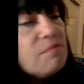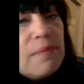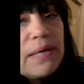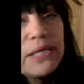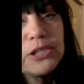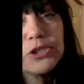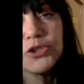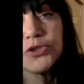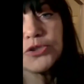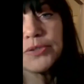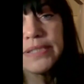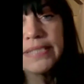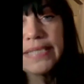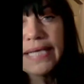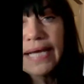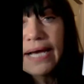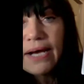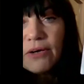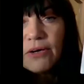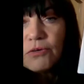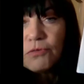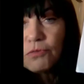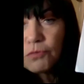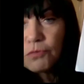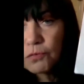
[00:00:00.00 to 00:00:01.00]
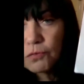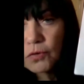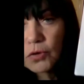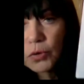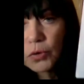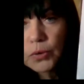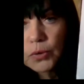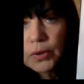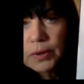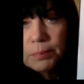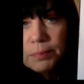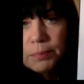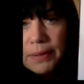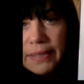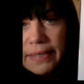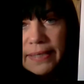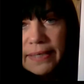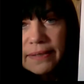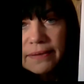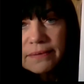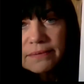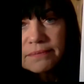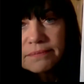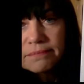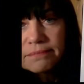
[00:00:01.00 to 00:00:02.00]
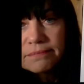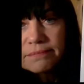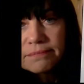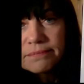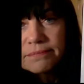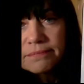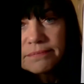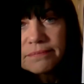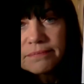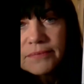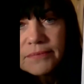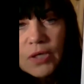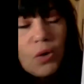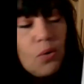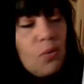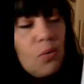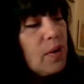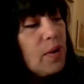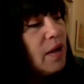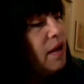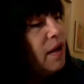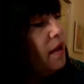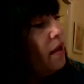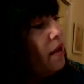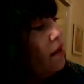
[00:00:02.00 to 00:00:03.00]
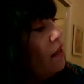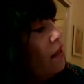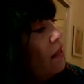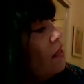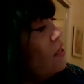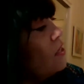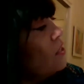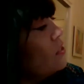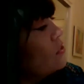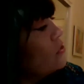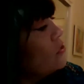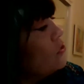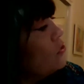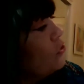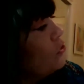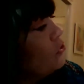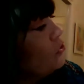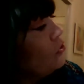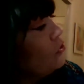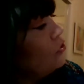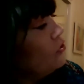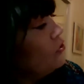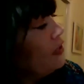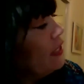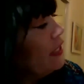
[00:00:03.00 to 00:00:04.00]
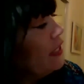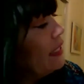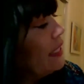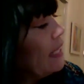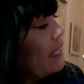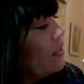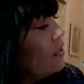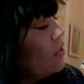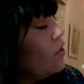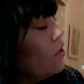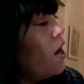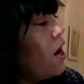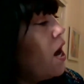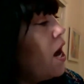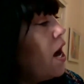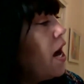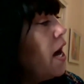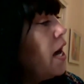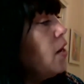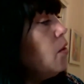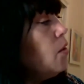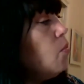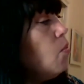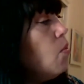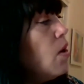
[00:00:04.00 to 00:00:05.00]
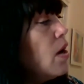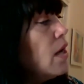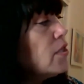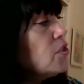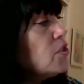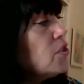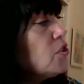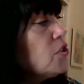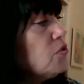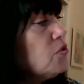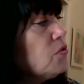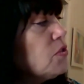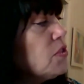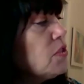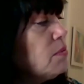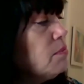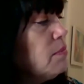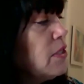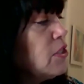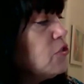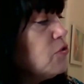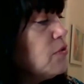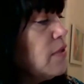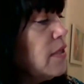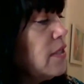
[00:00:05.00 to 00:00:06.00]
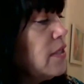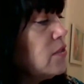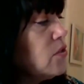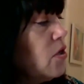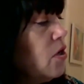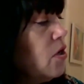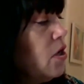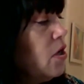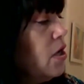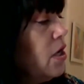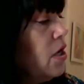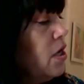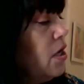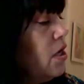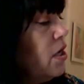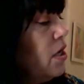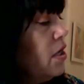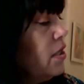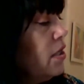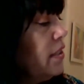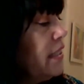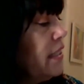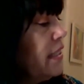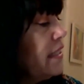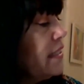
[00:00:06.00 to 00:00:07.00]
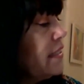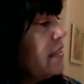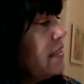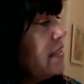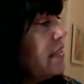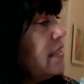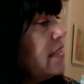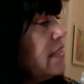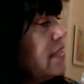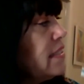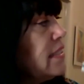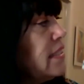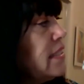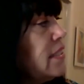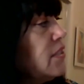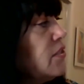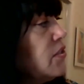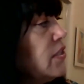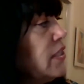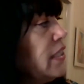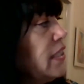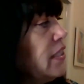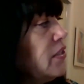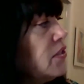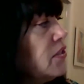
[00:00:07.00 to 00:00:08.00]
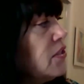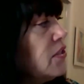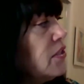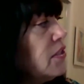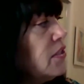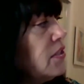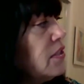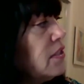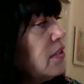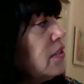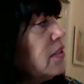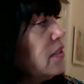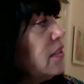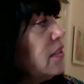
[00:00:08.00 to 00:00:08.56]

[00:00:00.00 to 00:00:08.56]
measuring out a floor plan. Okay, so you're looking at it. I want you to measure out all the exterior